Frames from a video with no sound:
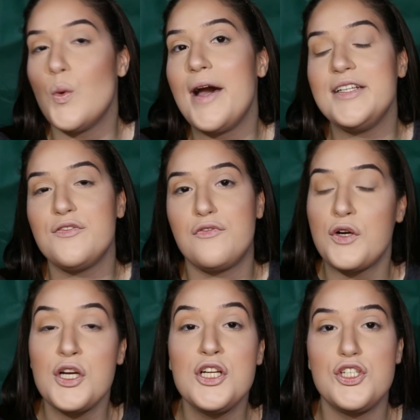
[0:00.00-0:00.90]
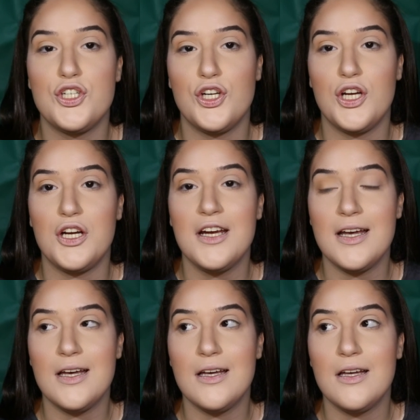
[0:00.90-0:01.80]
white furniture,
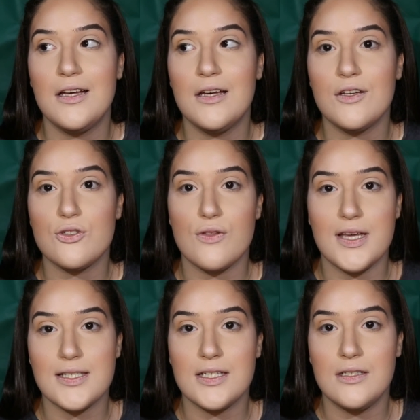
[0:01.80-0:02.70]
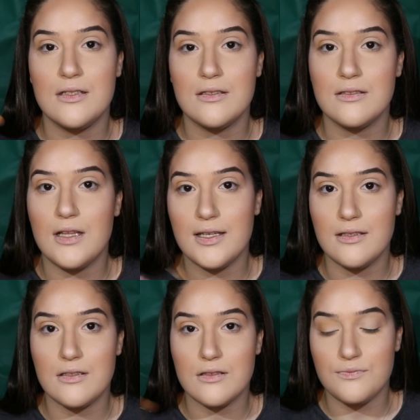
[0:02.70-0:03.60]
so that's gonna
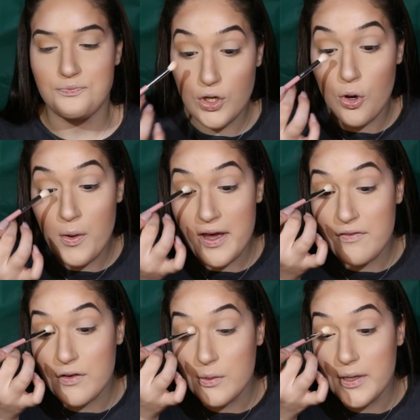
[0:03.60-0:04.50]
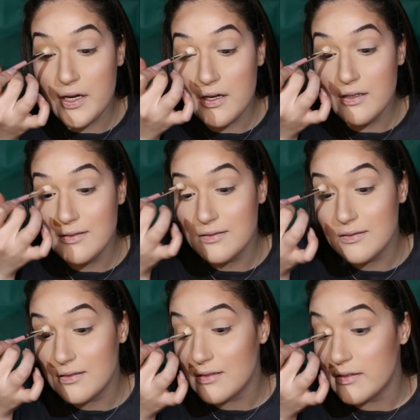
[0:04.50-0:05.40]
like go everywhere
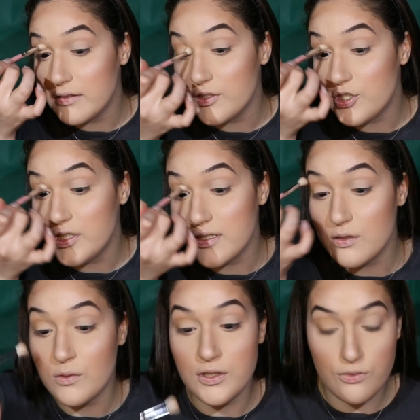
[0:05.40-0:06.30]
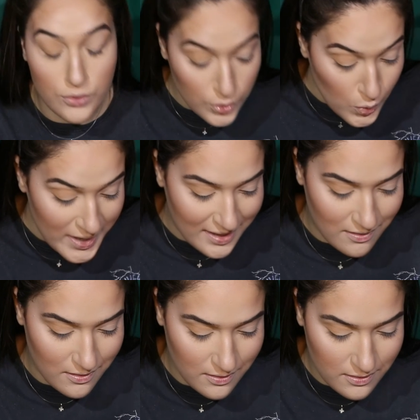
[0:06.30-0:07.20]
and she doesn't want to
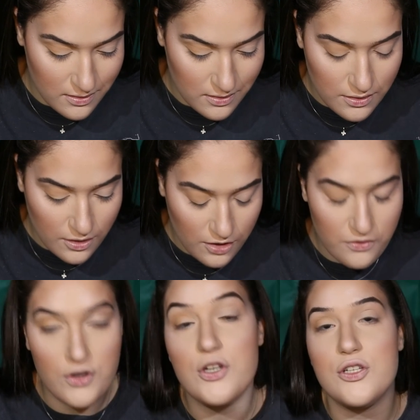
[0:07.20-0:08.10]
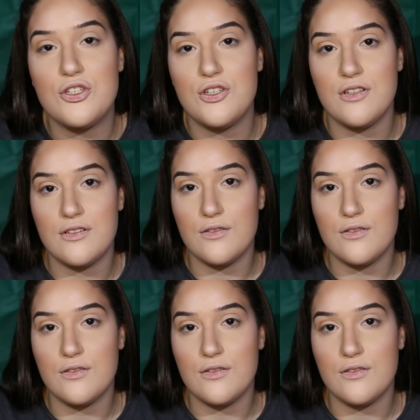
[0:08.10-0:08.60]
ruin her furniture.